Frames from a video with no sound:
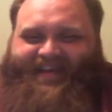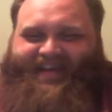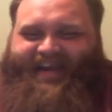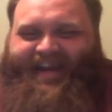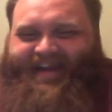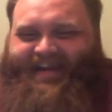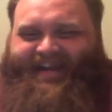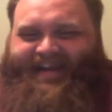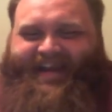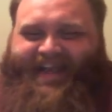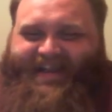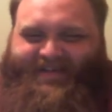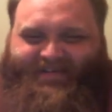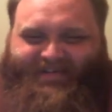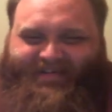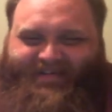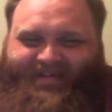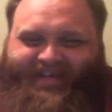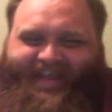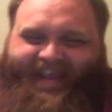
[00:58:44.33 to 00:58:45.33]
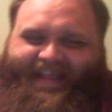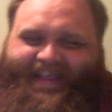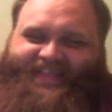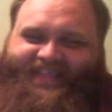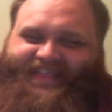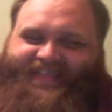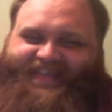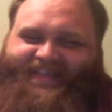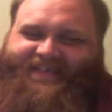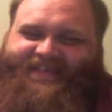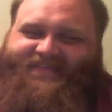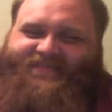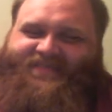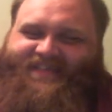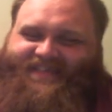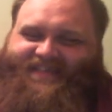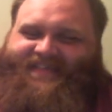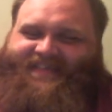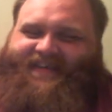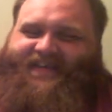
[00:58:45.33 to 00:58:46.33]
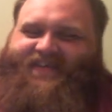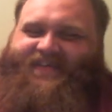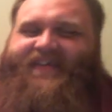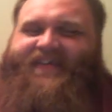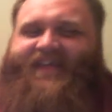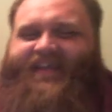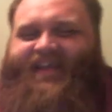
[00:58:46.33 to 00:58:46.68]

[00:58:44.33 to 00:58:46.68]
Canadian national anthem, so